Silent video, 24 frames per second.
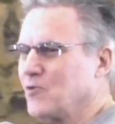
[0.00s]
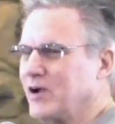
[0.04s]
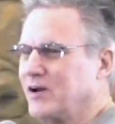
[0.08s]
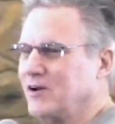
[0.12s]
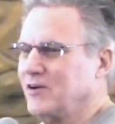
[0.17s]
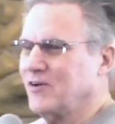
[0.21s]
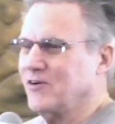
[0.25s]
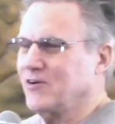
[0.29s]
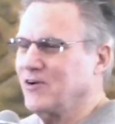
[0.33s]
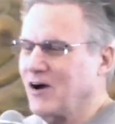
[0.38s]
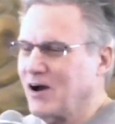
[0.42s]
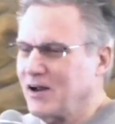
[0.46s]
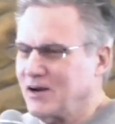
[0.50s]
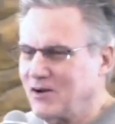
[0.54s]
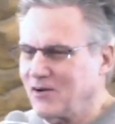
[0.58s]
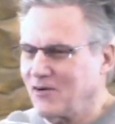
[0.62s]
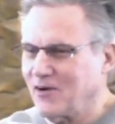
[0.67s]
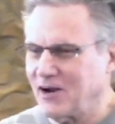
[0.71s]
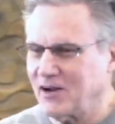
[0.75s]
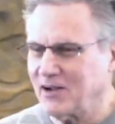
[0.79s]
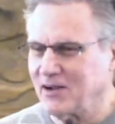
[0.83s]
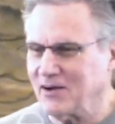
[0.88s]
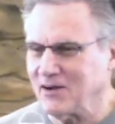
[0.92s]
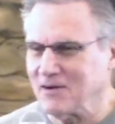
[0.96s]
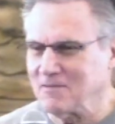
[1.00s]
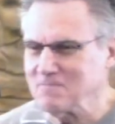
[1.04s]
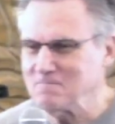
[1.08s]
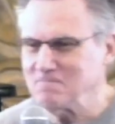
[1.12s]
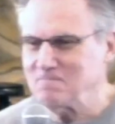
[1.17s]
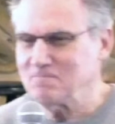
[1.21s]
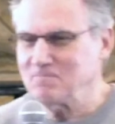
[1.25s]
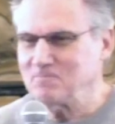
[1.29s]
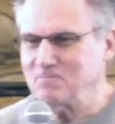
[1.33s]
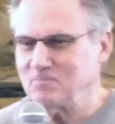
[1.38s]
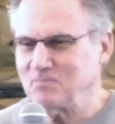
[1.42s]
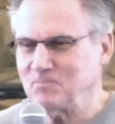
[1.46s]
Ready or Not, Here I Come?
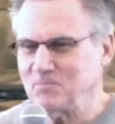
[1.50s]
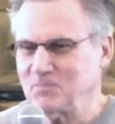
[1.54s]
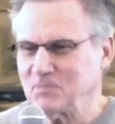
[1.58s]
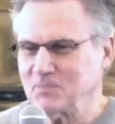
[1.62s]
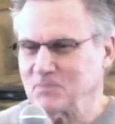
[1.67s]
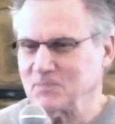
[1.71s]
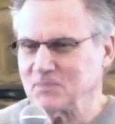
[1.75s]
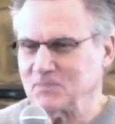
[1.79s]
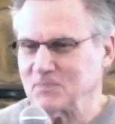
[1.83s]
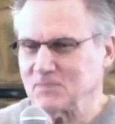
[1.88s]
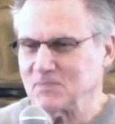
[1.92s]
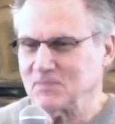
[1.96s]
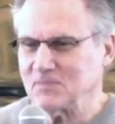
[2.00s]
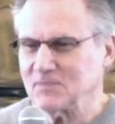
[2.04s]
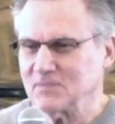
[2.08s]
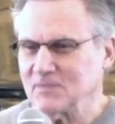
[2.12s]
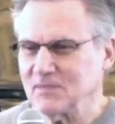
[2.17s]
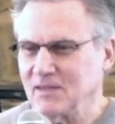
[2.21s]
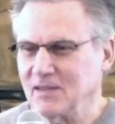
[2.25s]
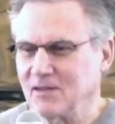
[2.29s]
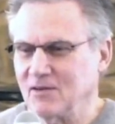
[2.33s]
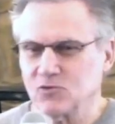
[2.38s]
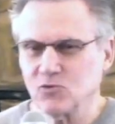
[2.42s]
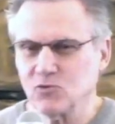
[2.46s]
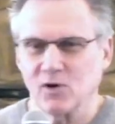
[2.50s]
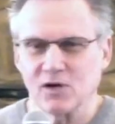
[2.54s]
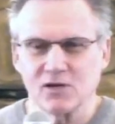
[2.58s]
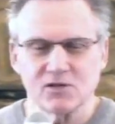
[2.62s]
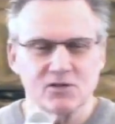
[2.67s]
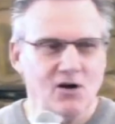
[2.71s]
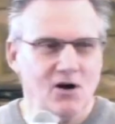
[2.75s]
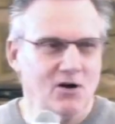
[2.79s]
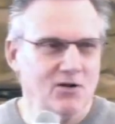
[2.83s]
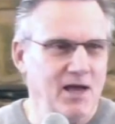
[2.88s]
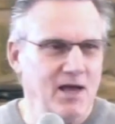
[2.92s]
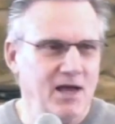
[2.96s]
And there was
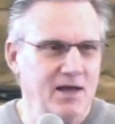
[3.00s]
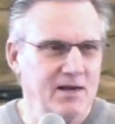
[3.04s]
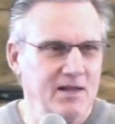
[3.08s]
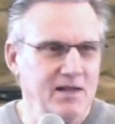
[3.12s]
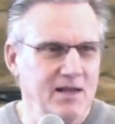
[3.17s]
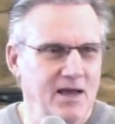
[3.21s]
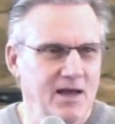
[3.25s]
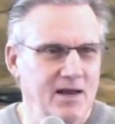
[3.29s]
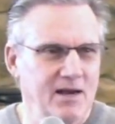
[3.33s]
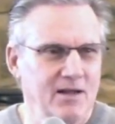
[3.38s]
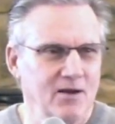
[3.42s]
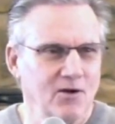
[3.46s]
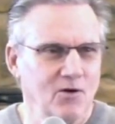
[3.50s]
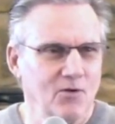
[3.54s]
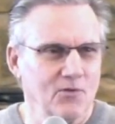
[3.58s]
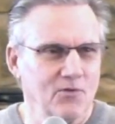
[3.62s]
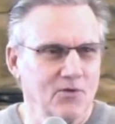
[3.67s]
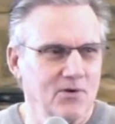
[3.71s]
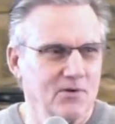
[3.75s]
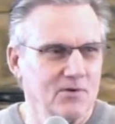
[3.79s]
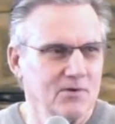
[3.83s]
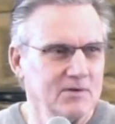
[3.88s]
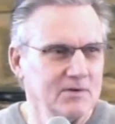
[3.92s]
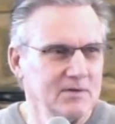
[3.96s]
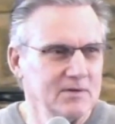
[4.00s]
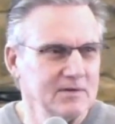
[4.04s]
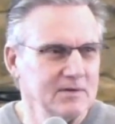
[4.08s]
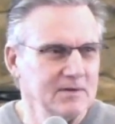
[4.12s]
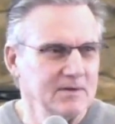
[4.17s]
one called Annie, Annie Over.